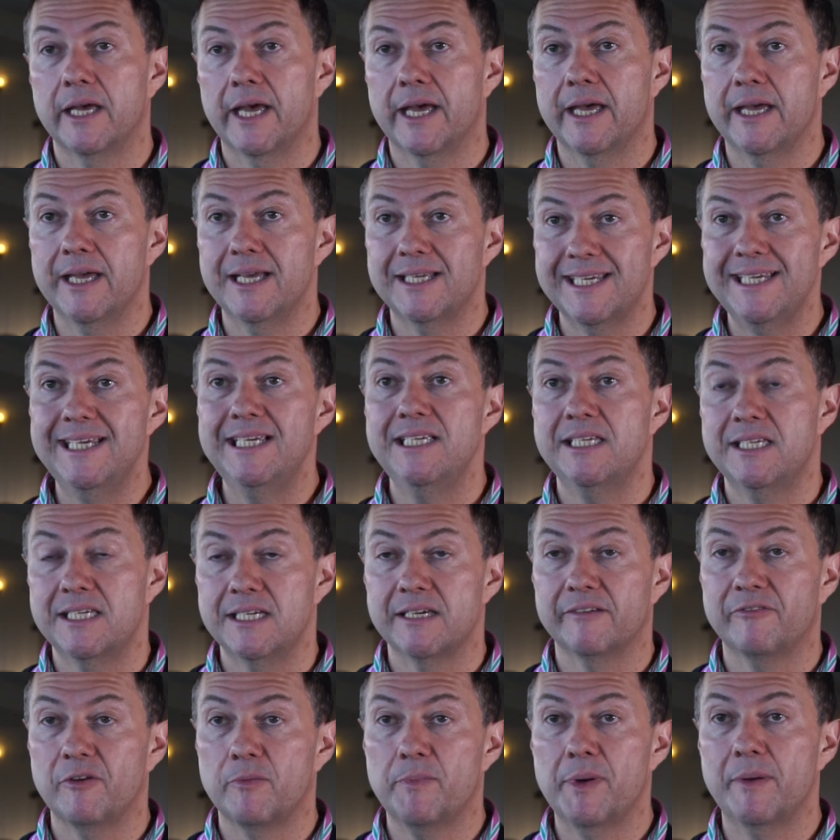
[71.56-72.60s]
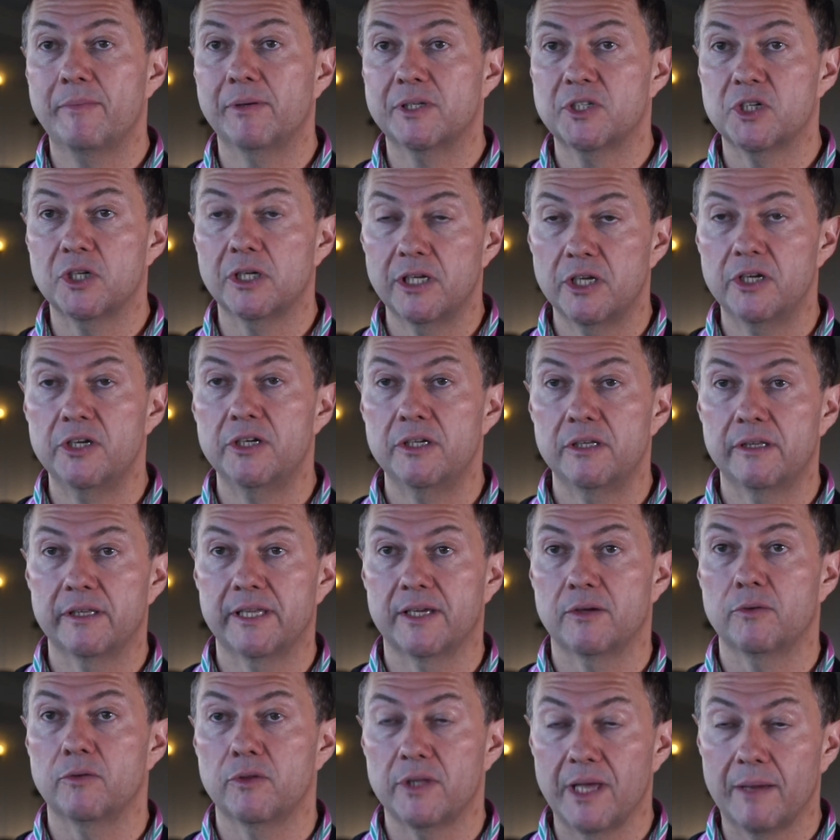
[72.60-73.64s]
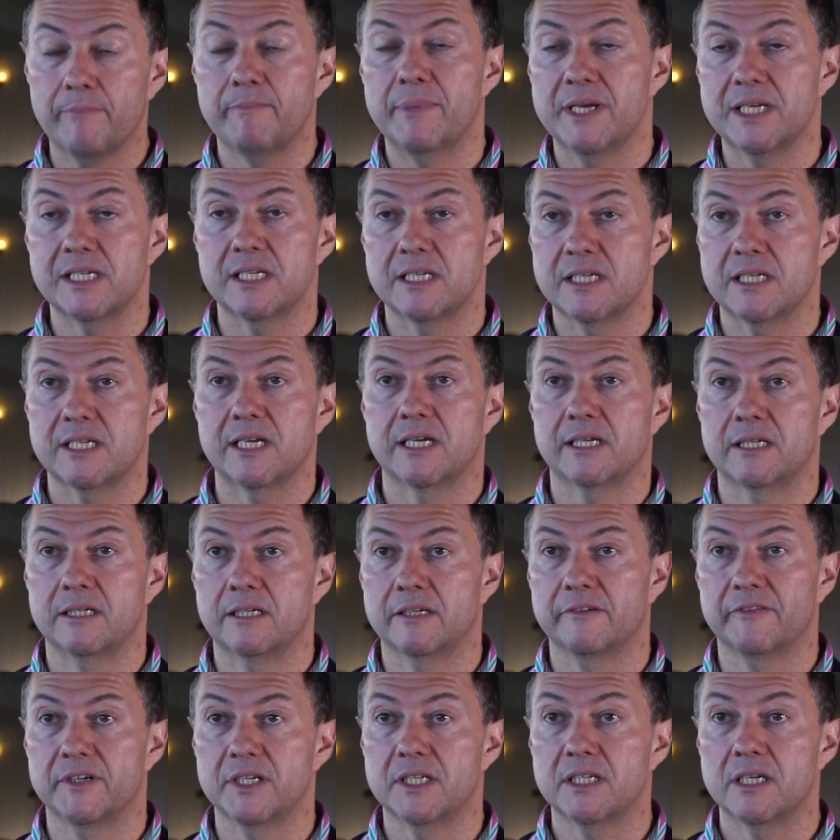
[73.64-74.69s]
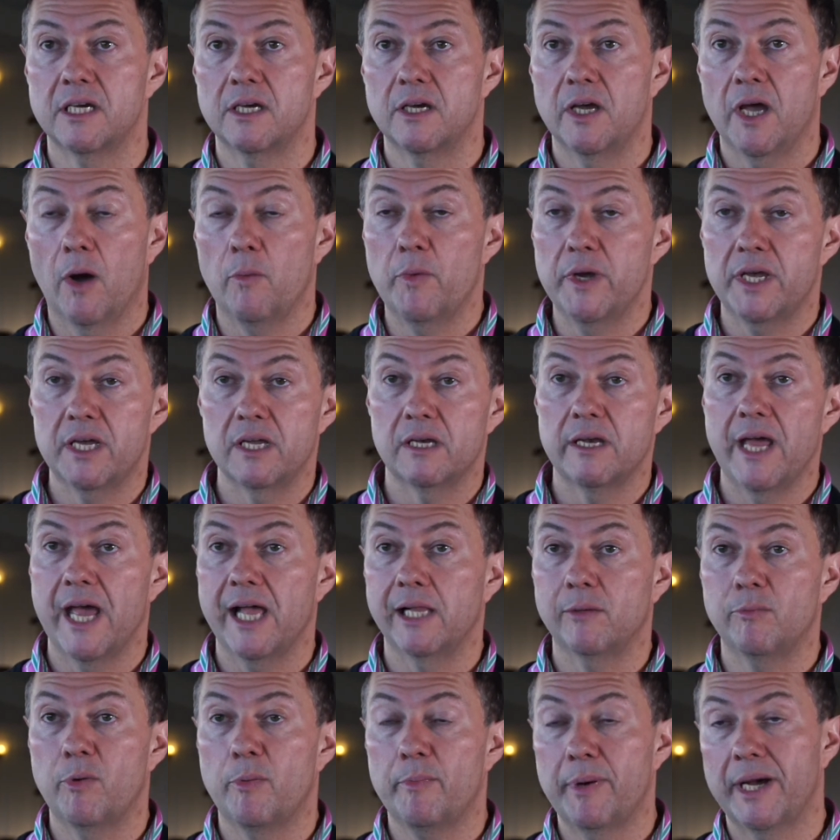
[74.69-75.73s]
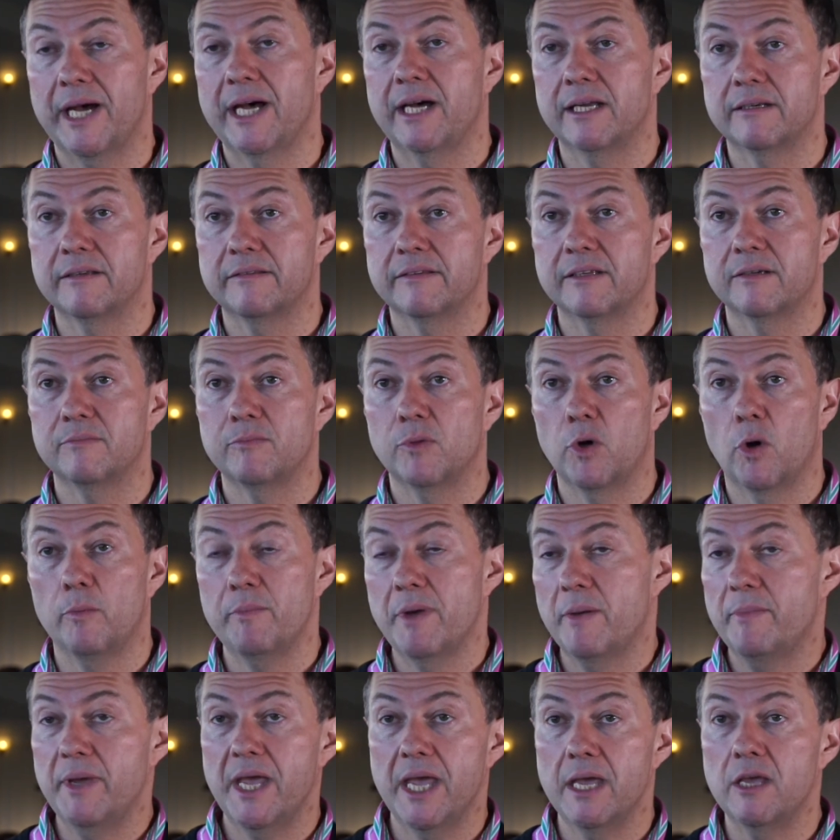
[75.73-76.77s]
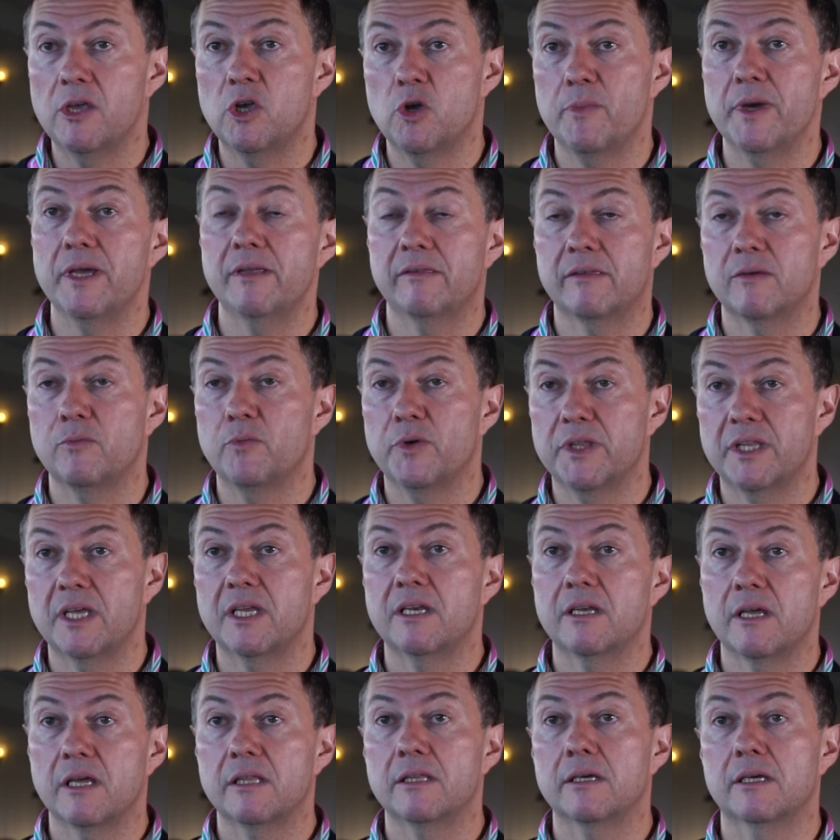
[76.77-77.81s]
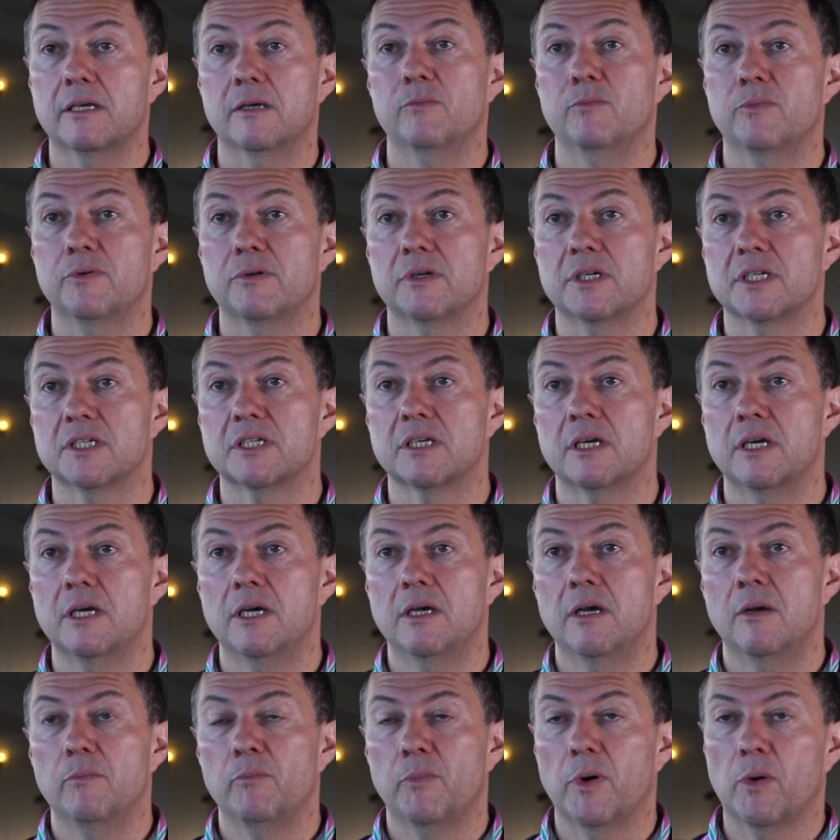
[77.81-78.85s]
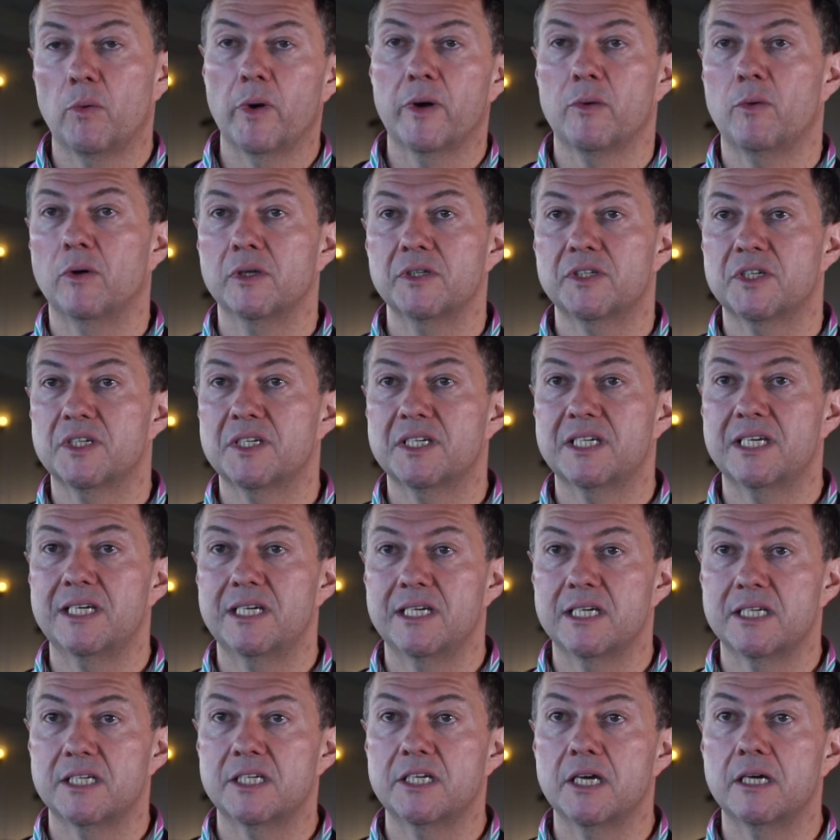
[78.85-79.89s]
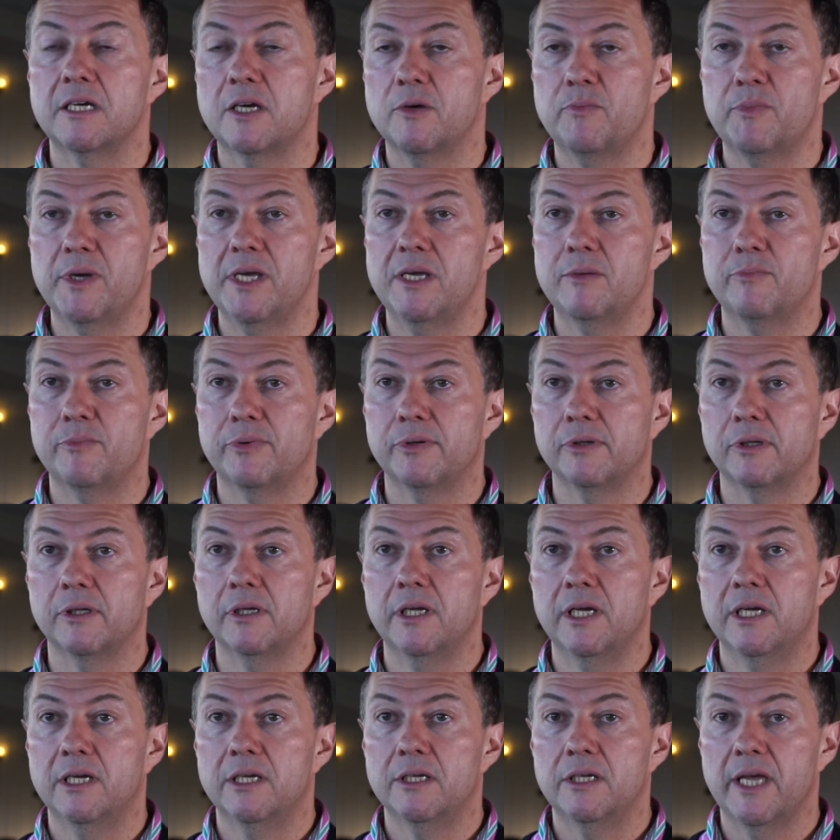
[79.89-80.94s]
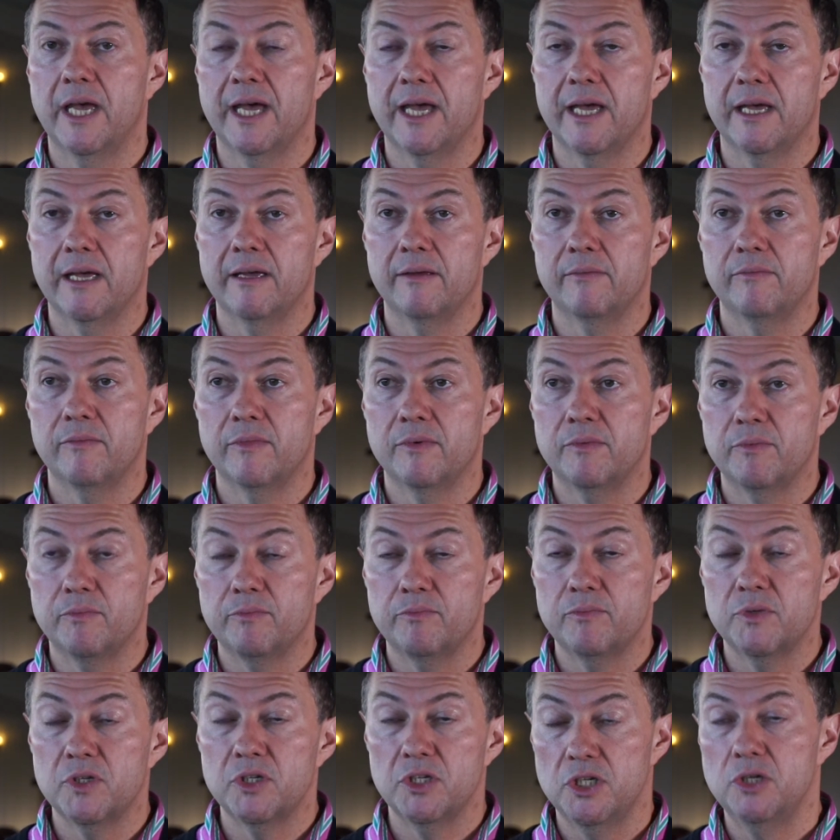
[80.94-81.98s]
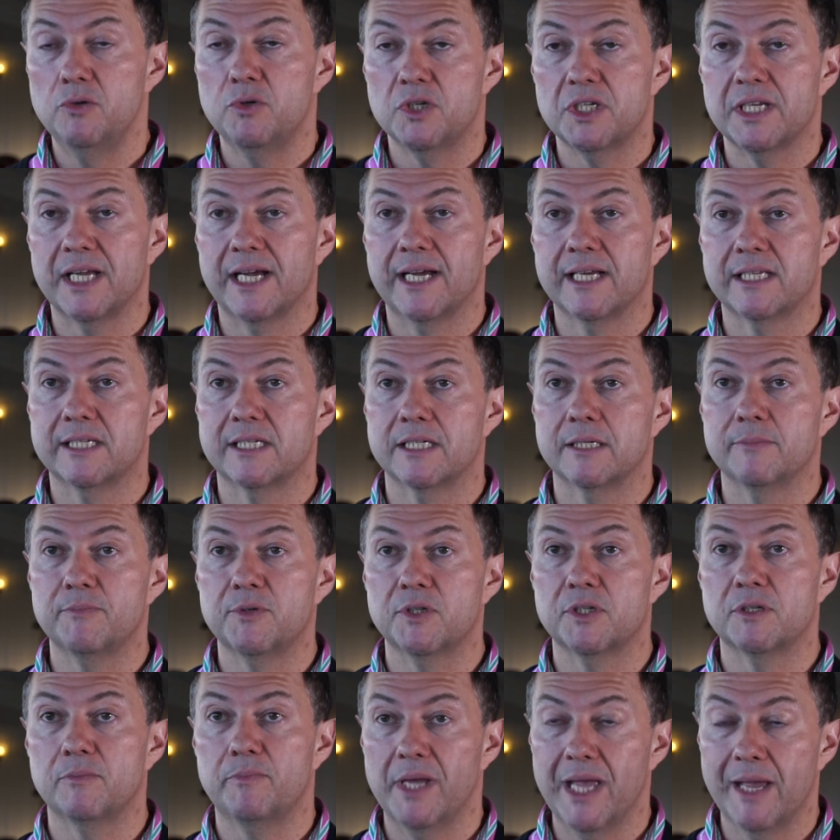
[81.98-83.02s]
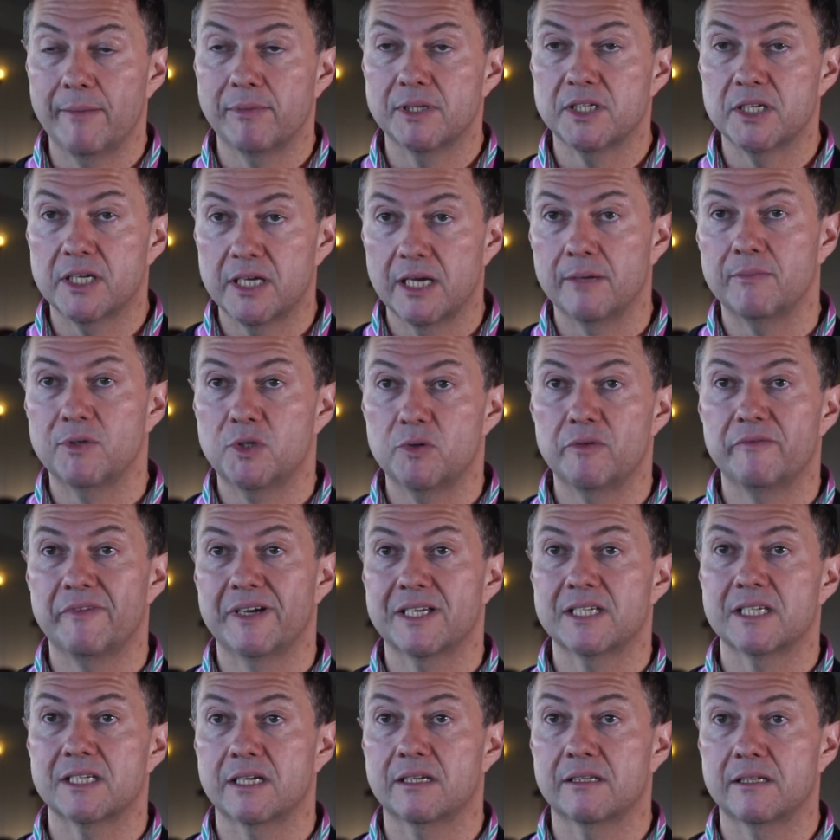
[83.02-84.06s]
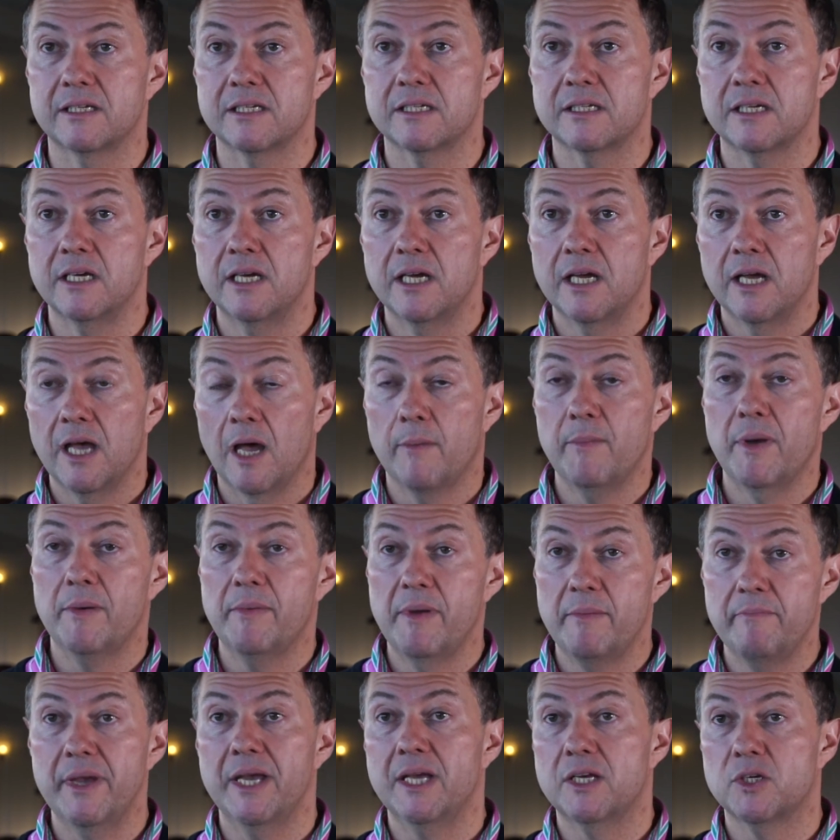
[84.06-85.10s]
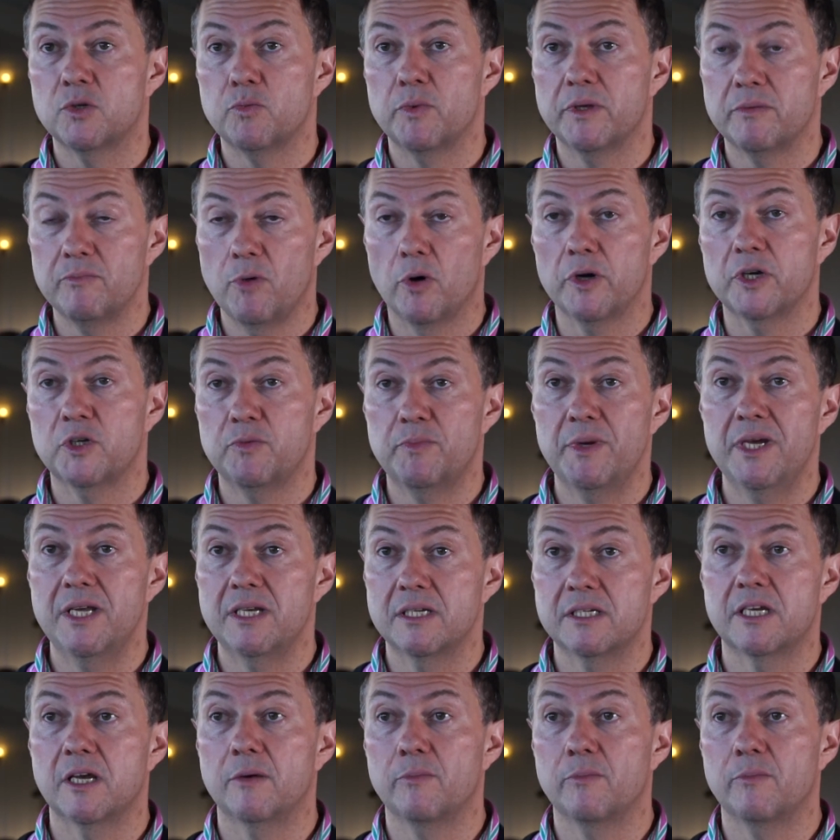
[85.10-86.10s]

Uh, it's easier for people to learn that, that business side of it and we can help partner them or maybe incubate them within other companies. But what I want to see is younger people uh, new startups being able to come to events like this and maybe mix with more experienced